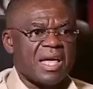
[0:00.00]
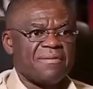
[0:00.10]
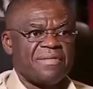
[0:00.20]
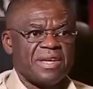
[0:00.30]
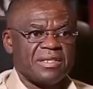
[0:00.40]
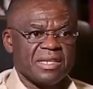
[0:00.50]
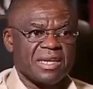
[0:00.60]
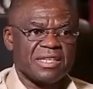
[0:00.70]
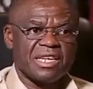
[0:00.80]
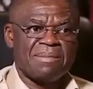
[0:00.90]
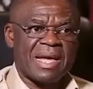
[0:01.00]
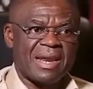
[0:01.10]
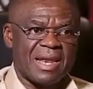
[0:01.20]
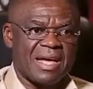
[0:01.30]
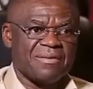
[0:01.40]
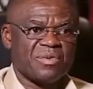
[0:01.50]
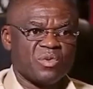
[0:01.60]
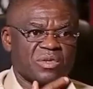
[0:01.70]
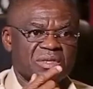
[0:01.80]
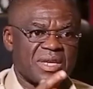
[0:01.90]
I have dedicated my life
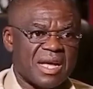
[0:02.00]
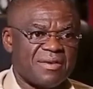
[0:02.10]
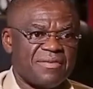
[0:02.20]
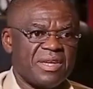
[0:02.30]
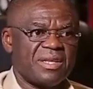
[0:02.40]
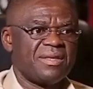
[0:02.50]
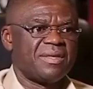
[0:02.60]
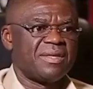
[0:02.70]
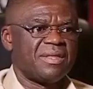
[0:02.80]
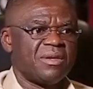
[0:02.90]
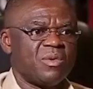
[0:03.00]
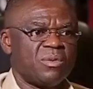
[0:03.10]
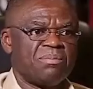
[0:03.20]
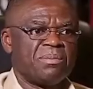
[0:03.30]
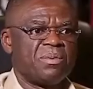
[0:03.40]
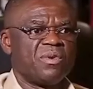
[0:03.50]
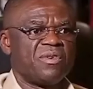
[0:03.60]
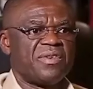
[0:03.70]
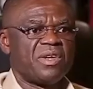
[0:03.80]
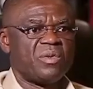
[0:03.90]
to serving the good people
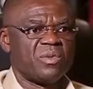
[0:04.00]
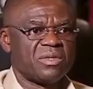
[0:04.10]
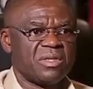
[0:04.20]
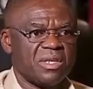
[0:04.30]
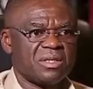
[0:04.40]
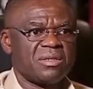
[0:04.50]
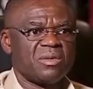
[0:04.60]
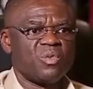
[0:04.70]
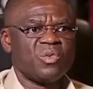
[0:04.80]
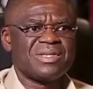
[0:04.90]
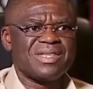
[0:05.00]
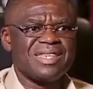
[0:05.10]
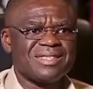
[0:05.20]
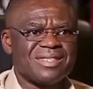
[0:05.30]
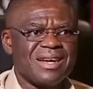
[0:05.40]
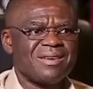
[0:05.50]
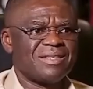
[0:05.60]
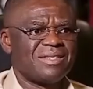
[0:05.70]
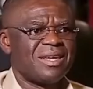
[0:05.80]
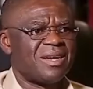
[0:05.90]
of Edo State with
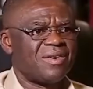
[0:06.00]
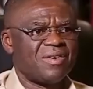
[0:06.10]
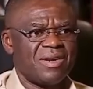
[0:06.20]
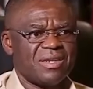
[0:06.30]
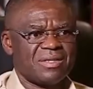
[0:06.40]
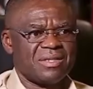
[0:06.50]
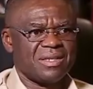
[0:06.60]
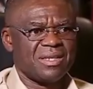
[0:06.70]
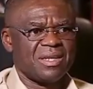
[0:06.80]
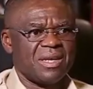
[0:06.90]
integrity and honesty.